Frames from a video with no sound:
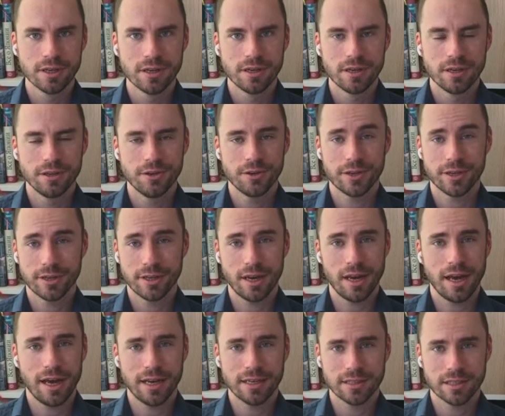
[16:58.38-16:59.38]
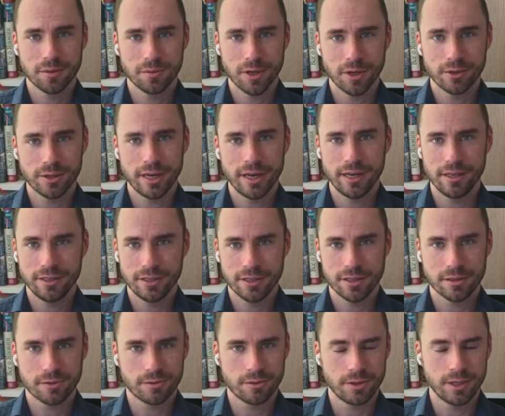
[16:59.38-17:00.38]
You can ask about
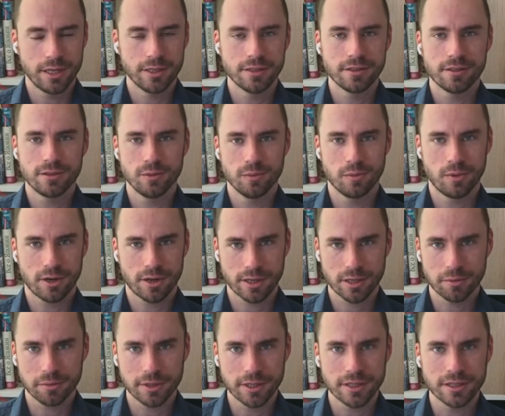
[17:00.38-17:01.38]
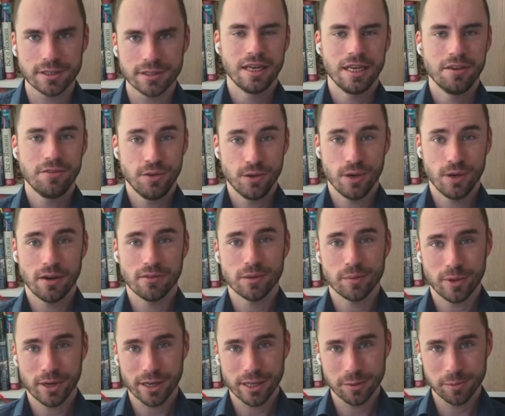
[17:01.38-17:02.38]
anything related to marketplaces. If you have a
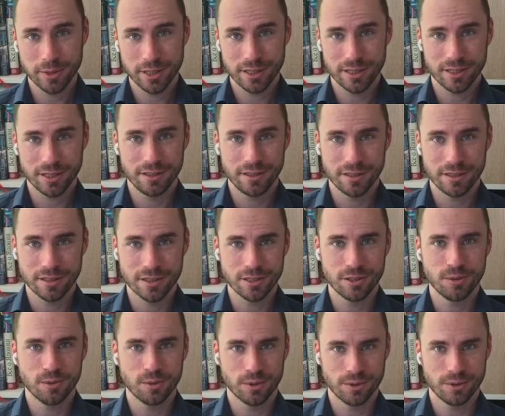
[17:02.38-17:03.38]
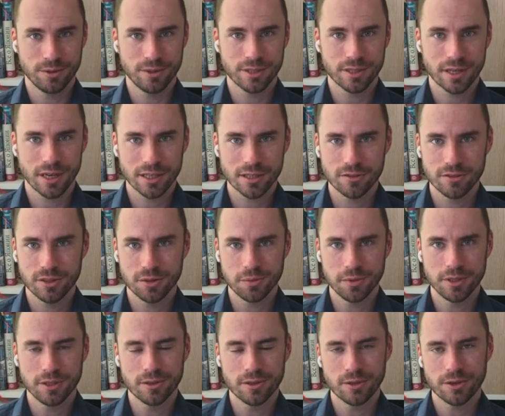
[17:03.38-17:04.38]
marketplace idea that you want to discuss with
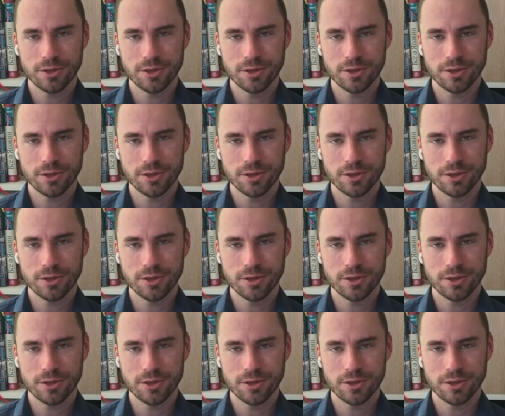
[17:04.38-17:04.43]
me, or you